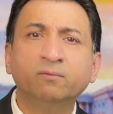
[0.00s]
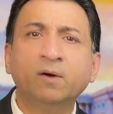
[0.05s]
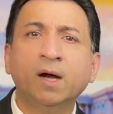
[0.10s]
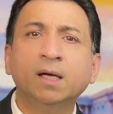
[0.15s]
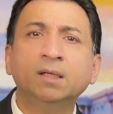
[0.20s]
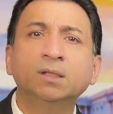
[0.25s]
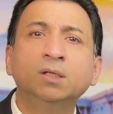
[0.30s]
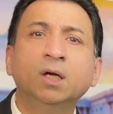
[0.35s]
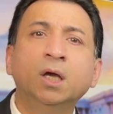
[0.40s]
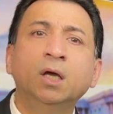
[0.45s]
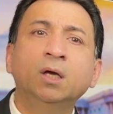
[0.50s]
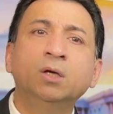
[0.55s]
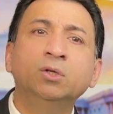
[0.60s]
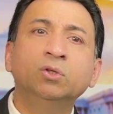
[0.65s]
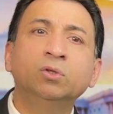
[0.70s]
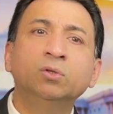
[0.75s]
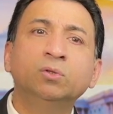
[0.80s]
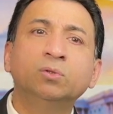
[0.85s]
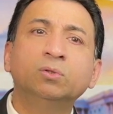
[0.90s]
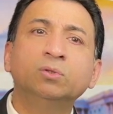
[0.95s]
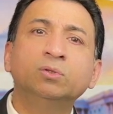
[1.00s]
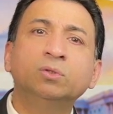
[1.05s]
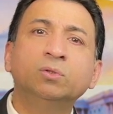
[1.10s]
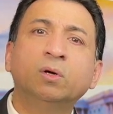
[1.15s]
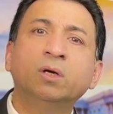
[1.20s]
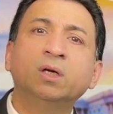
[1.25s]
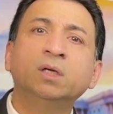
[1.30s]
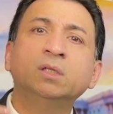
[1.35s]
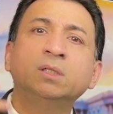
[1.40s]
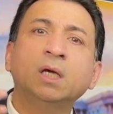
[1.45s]
Fine,
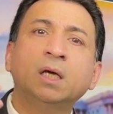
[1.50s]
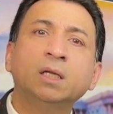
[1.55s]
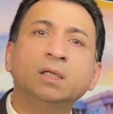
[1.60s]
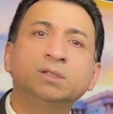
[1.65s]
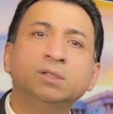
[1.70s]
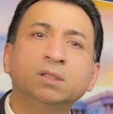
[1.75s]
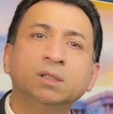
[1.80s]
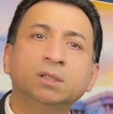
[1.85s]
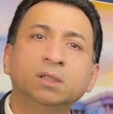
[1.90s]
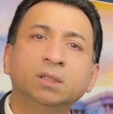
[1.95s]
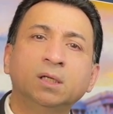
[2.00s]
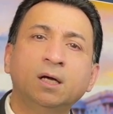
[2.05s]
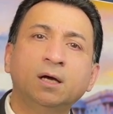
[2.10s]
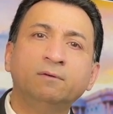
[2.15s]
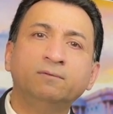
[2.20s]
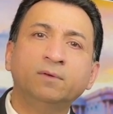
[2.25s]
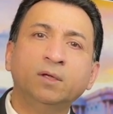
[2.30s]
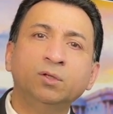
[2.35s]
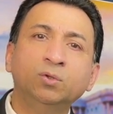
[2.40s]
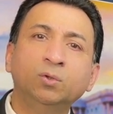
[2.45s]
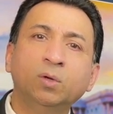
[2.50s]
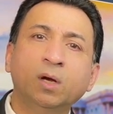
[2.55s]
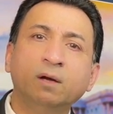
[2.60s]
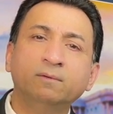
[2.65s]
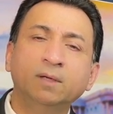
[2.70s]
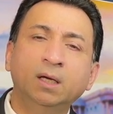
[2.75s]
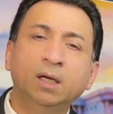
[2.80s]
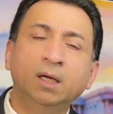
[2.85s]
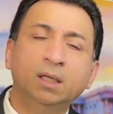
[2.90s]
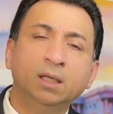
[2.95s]
you are intelligent enough and you
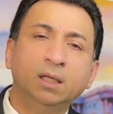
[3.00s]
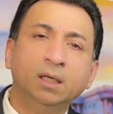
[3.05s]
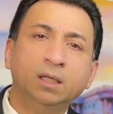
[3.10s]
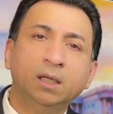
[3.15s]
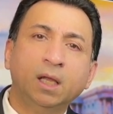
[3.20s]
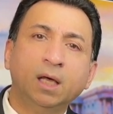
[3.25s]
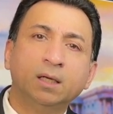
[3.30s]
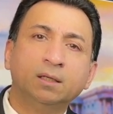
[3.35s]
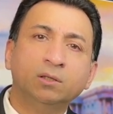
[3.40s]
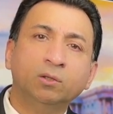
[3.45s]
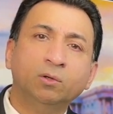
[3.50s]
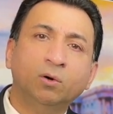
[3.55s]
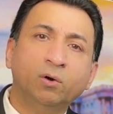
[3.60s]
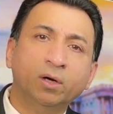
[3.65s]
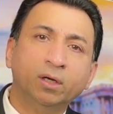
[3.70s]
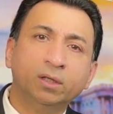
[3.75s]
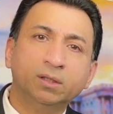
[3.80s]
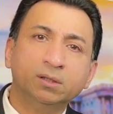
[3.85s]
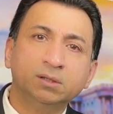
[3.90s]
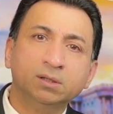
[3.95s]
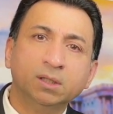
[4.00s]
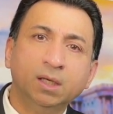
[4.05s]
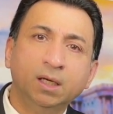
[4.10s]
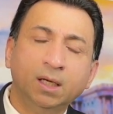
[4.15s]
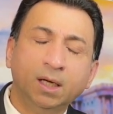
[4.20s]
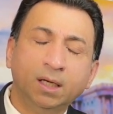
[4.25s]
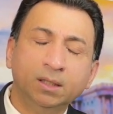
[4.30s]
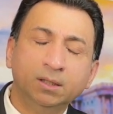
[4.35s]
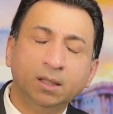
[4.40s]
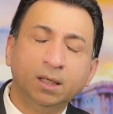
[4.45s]
have a lot of lawyers
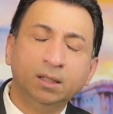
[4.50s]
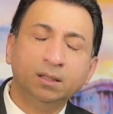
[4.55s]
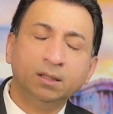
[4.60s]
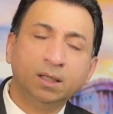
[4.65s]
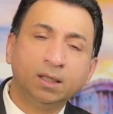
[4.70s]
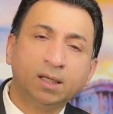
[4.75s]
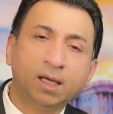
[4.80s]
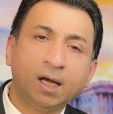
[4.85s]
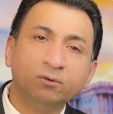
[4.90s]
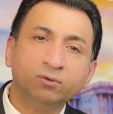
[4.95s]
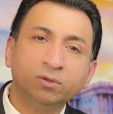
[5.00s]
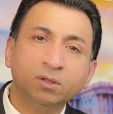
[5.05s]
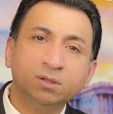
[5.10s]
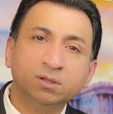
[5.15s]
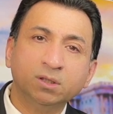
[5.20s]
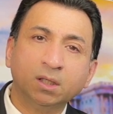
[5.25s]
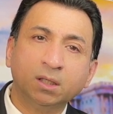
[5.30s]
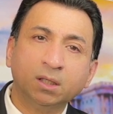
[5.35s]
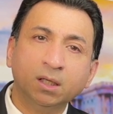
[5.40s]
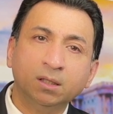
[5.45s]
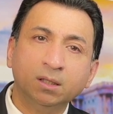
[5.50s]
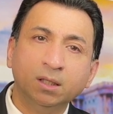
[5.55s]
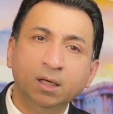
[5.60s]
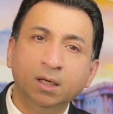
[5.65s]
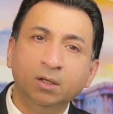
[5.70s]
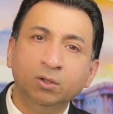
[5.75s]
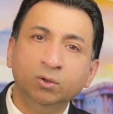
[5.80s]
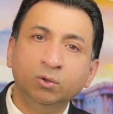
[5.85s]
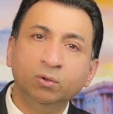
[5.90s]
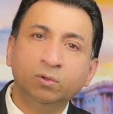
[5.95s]
and accountants that can
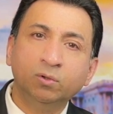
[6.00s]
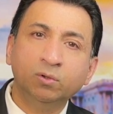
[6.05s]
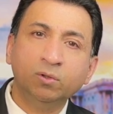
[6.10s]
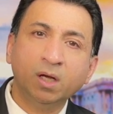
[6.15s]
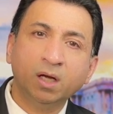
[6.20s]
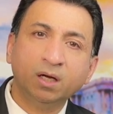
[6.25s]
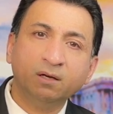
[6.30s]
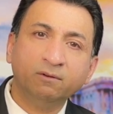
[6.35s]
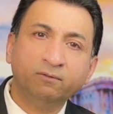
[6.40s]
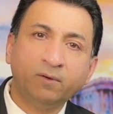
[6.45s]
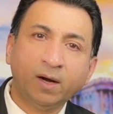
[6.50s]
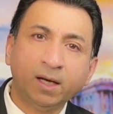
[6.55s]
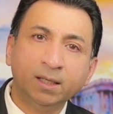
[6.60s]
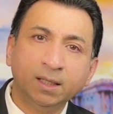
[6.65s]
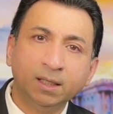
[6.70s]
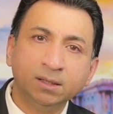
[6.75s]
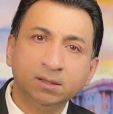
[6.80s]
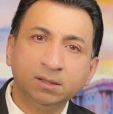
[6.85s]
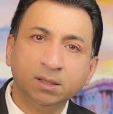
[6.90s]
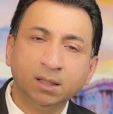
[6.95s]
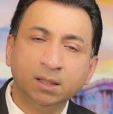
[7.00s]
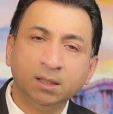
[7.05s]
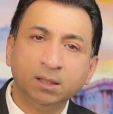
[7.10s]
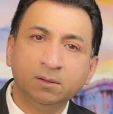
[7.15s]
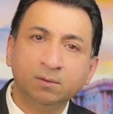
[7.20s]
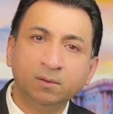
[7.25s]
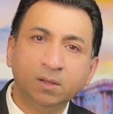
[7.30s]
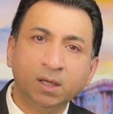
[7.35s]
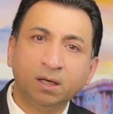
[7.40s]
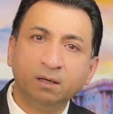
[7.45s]
do creative
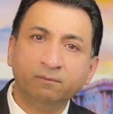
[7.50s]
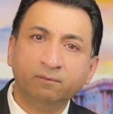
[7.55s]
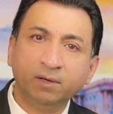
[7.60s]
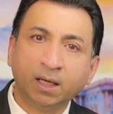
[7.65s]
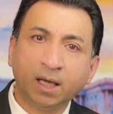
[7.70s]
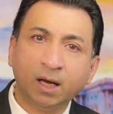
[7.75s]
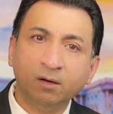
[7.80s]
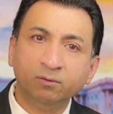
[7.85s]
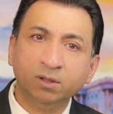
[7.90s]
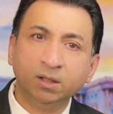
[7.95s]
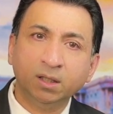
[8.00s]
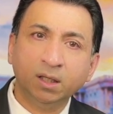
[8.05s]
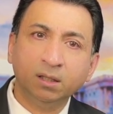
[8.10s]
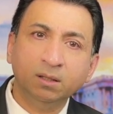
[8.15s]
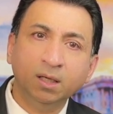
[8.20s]
financing, creative accounting.